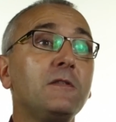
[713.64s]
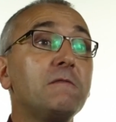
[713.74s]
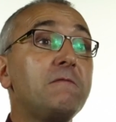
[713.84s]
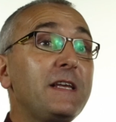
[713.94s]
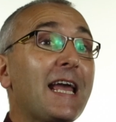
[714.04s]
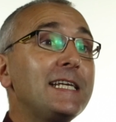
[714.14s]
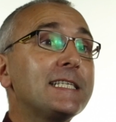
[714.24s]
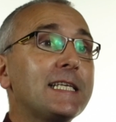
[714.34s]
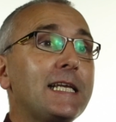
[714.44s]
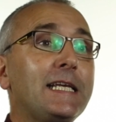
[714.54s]
The
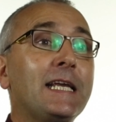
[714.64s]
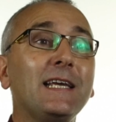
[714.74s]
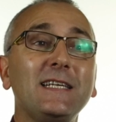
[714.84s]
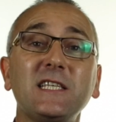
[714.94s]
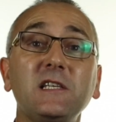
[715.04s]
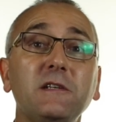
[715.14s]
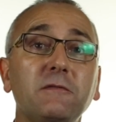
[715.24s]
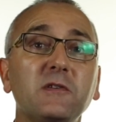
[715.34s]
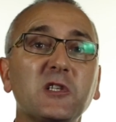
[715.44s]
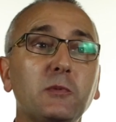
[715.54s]
VAC is the
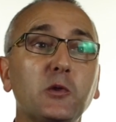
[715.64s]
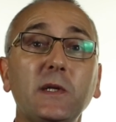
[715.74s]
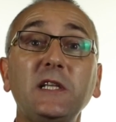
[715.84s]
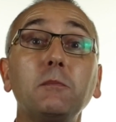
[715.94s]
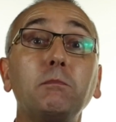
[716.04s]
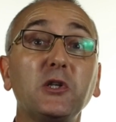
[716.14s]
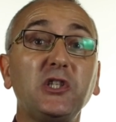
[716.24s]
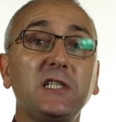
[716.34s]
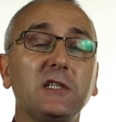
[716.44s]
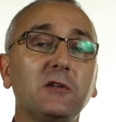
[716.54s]
difference between the
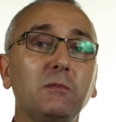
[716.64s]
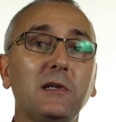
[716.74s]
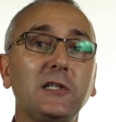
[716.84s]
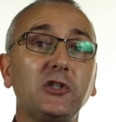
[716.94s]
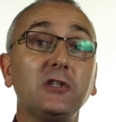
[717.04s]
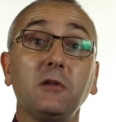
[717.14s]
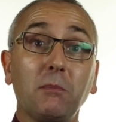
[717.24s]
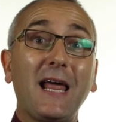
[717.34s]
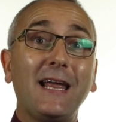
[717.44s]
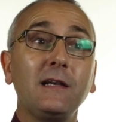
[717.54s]
budget at completion, the
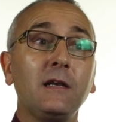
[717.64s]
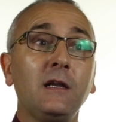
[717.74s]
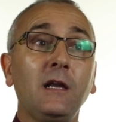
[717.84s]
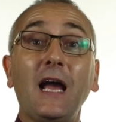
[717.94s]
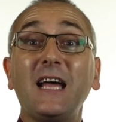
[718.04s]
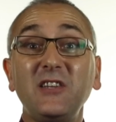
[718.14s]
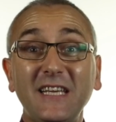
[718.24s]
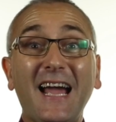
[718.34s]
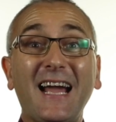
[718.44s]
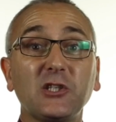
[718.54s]
plan, and
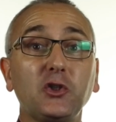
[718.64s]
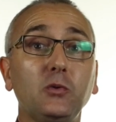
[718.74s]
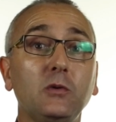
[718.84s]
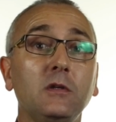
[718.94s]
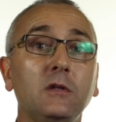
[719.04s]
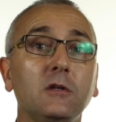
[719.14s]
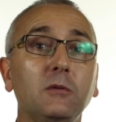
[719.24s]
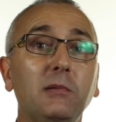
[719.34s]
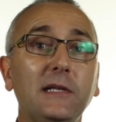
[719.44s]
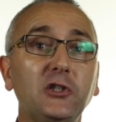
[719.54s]
the actual
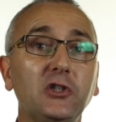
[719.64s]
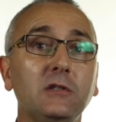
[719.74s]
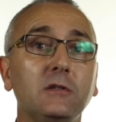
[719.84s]
completion